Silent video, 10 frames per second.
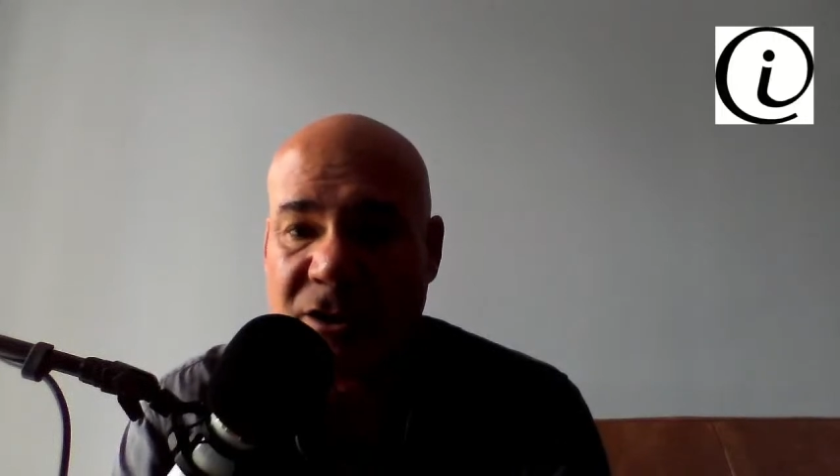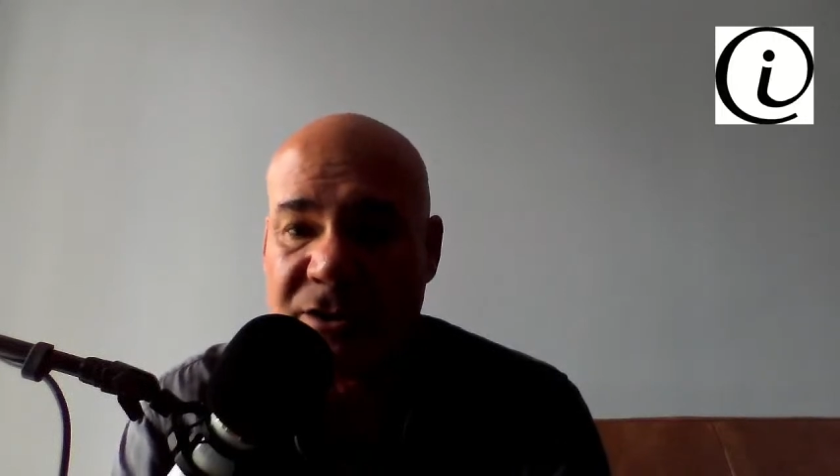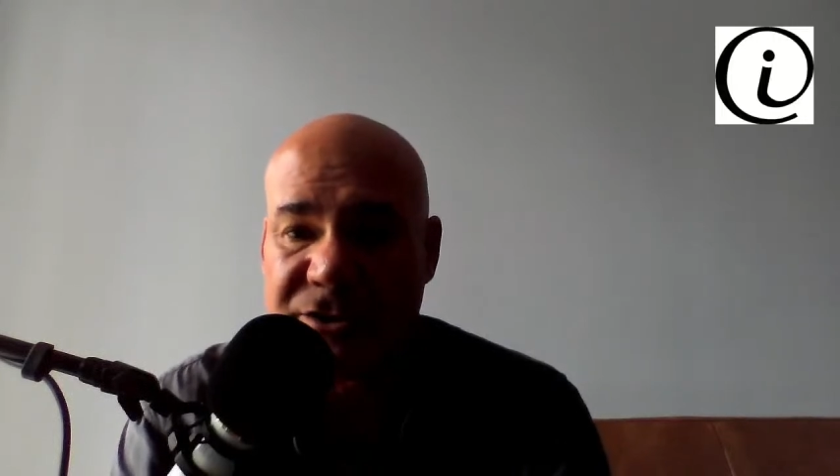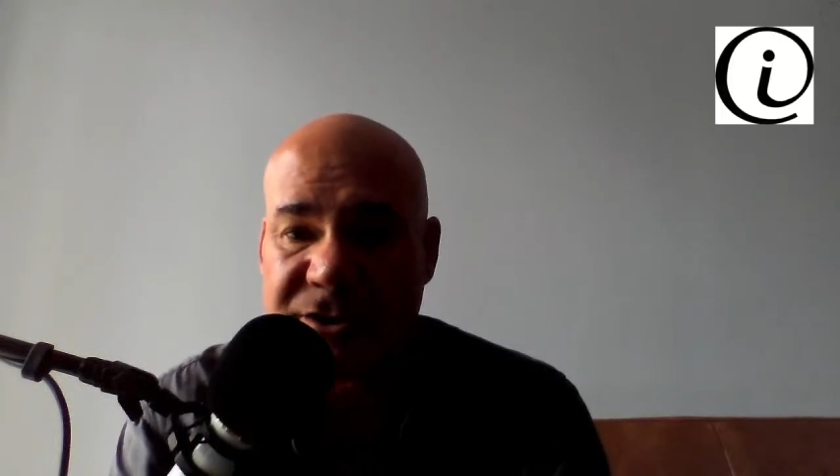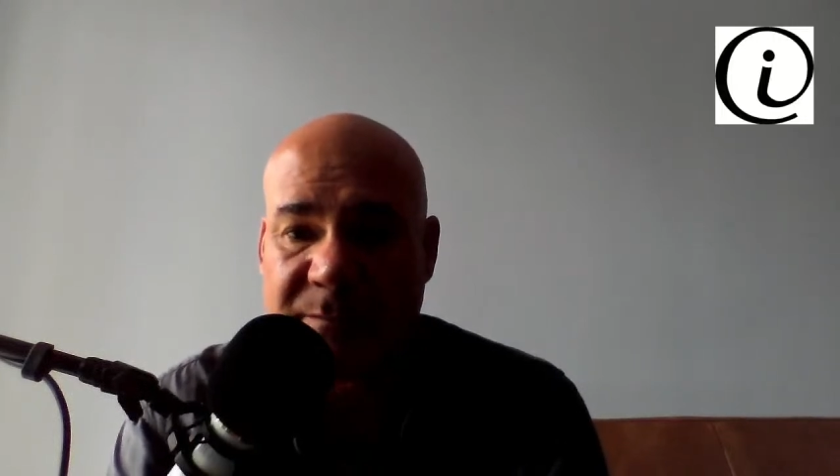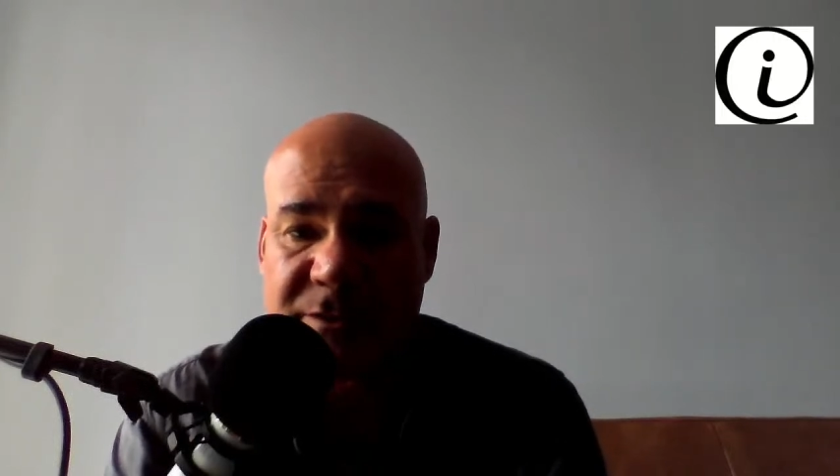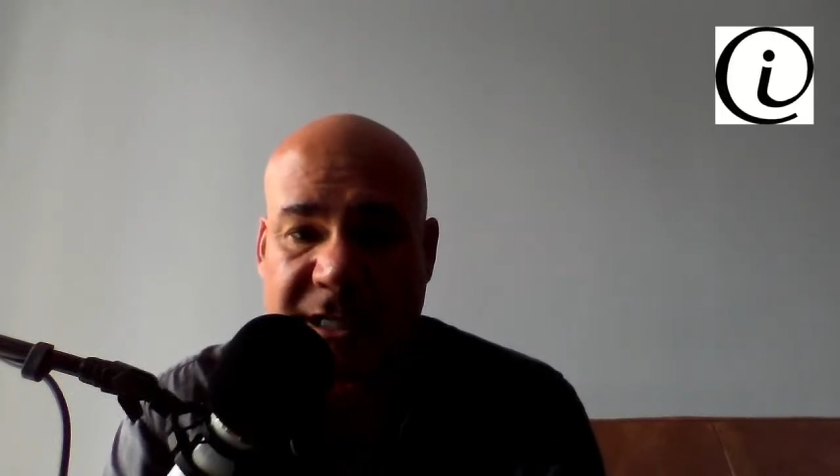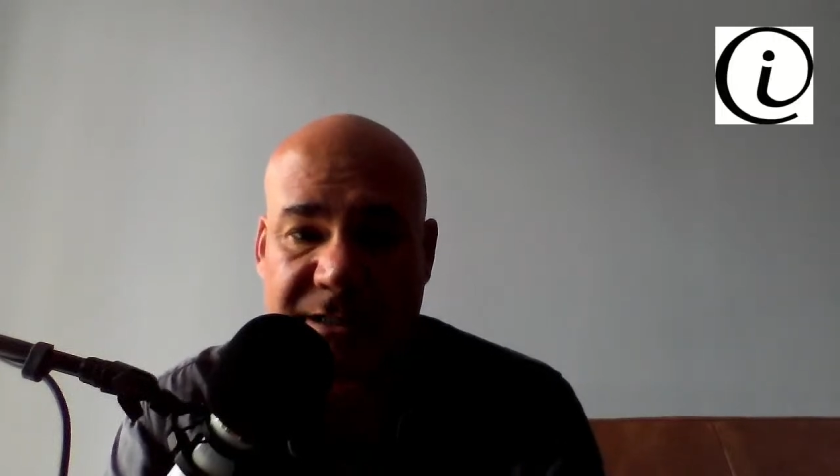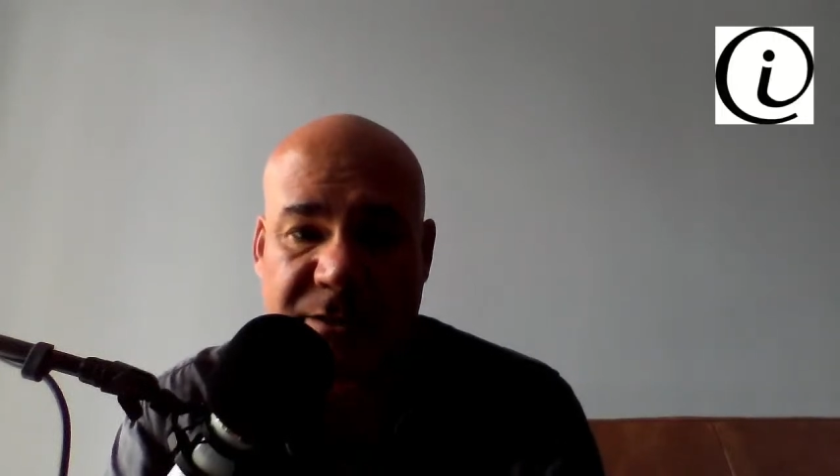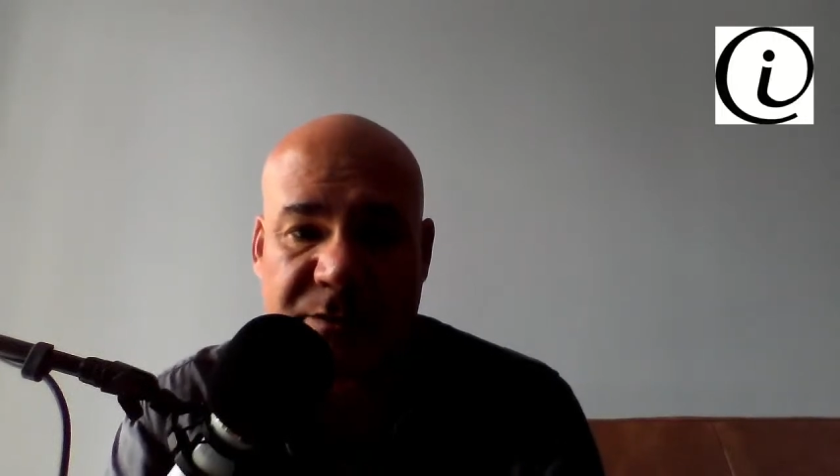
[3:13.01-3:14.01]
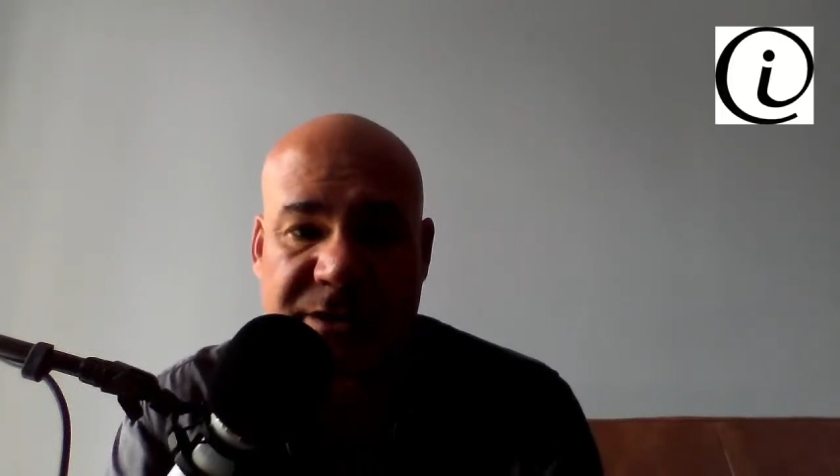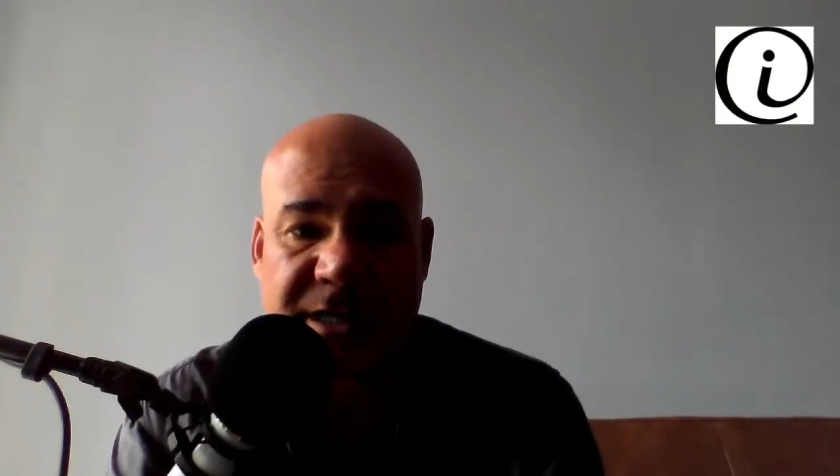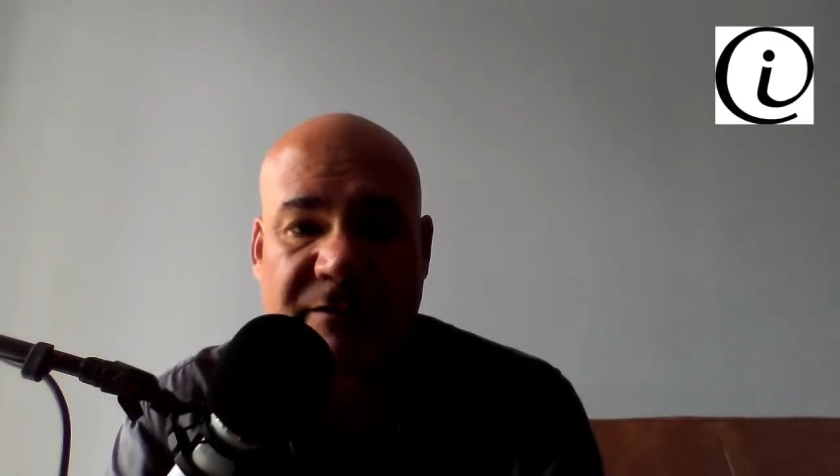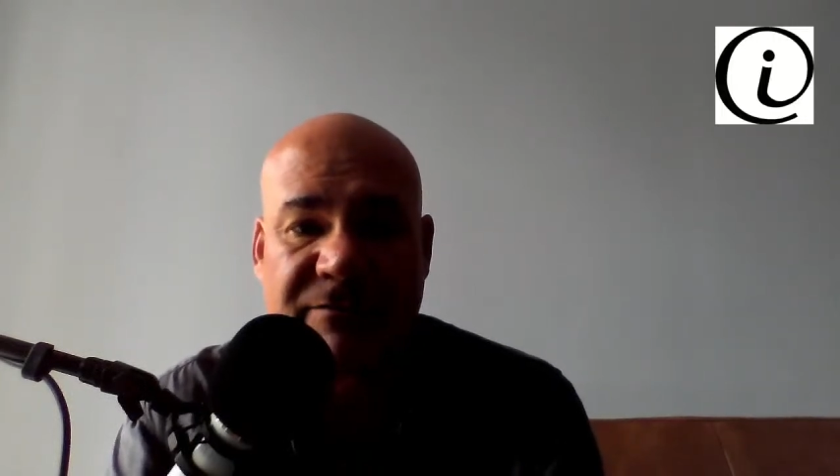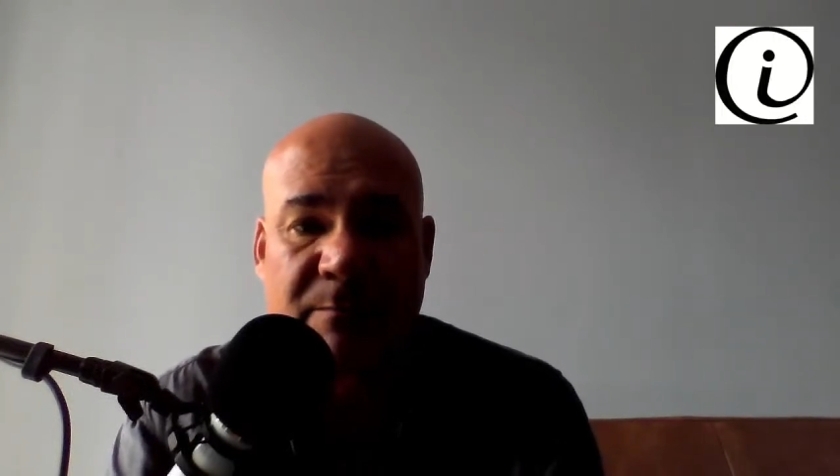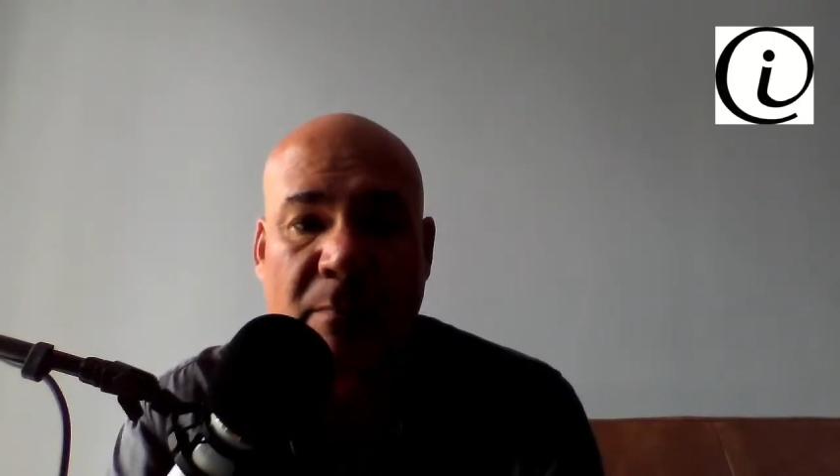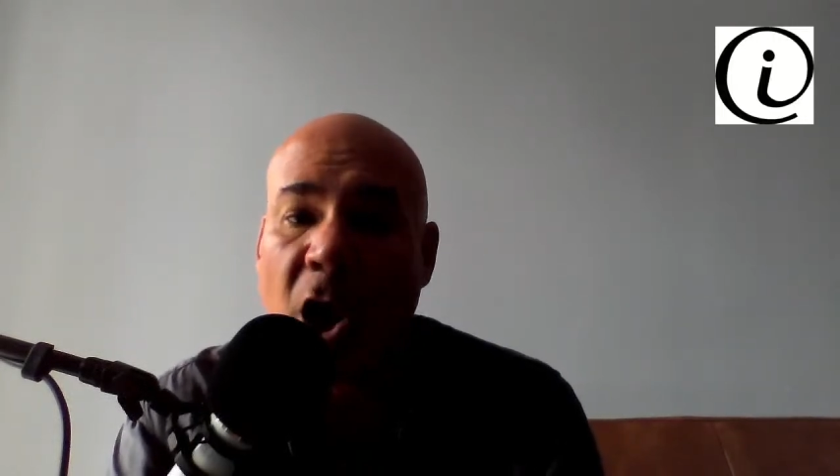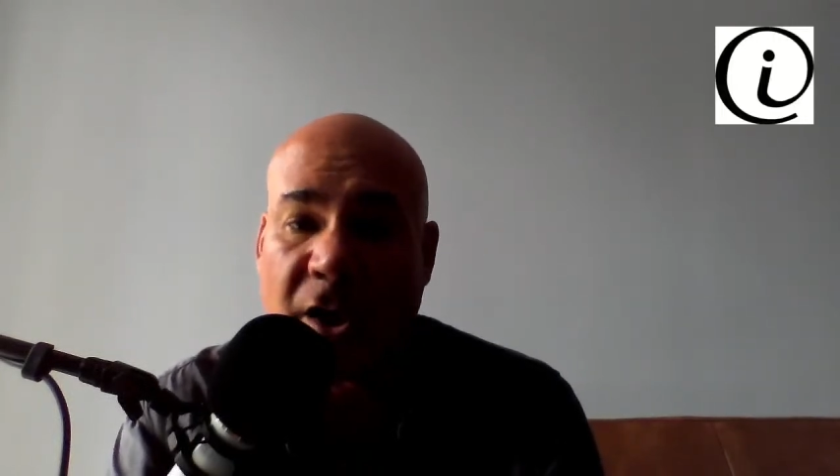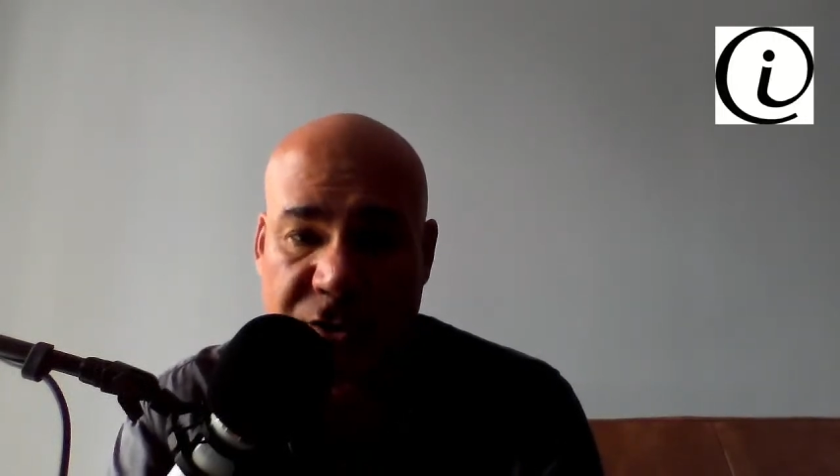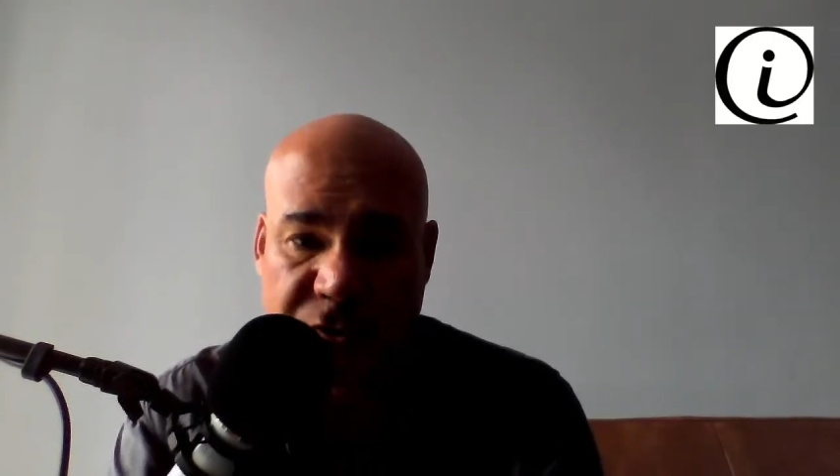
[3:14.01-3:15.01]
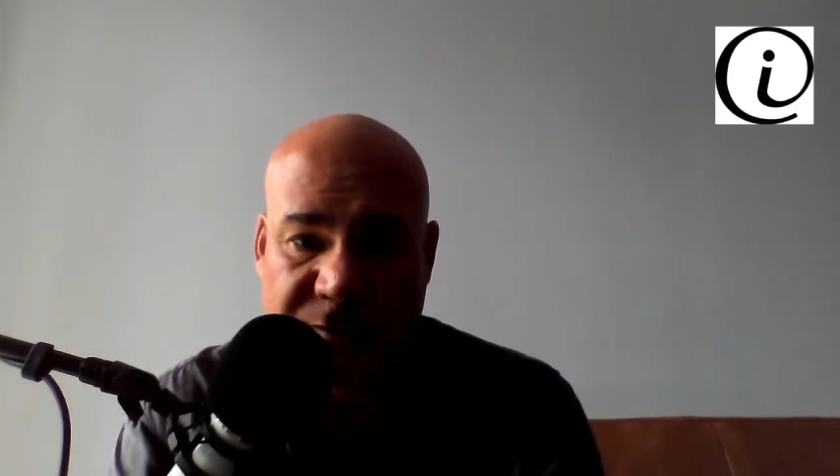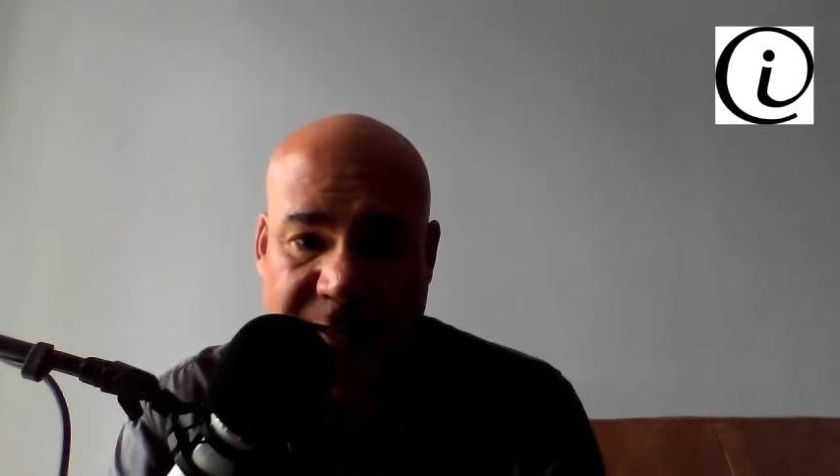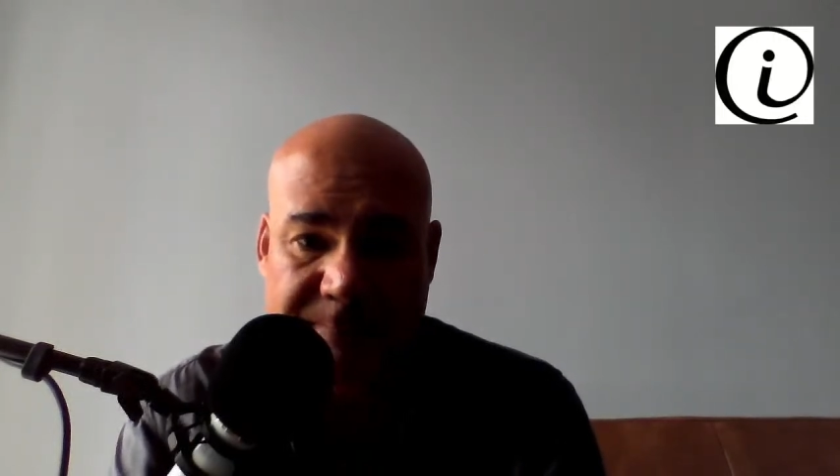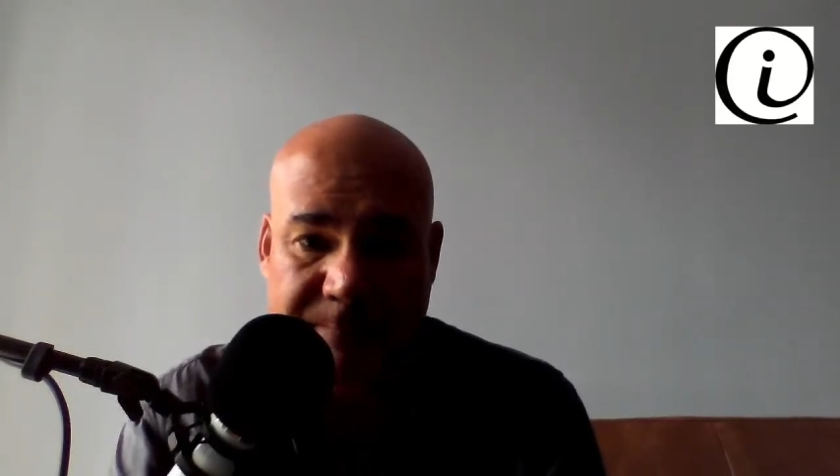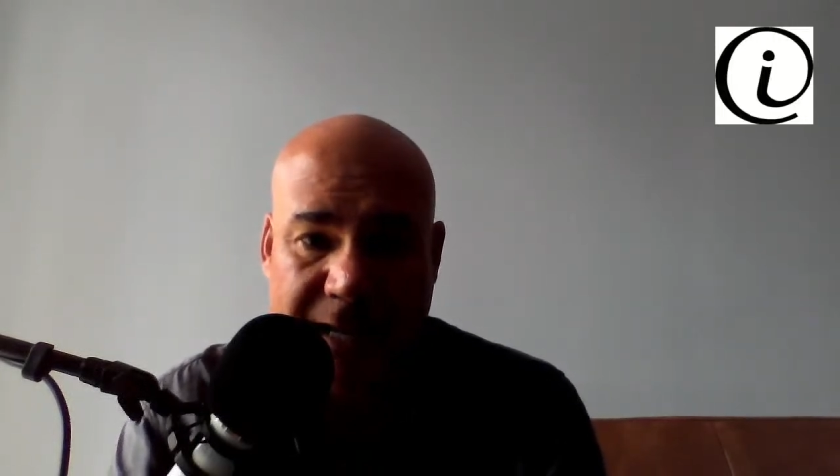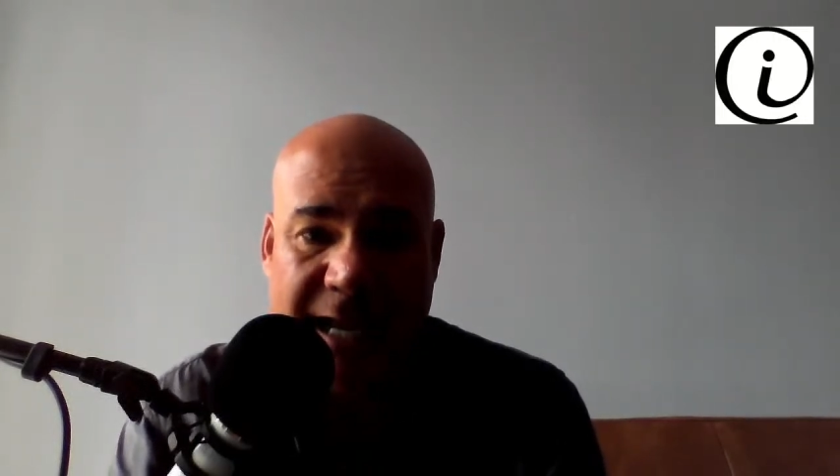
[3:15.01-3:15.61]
are subject to self-monitoring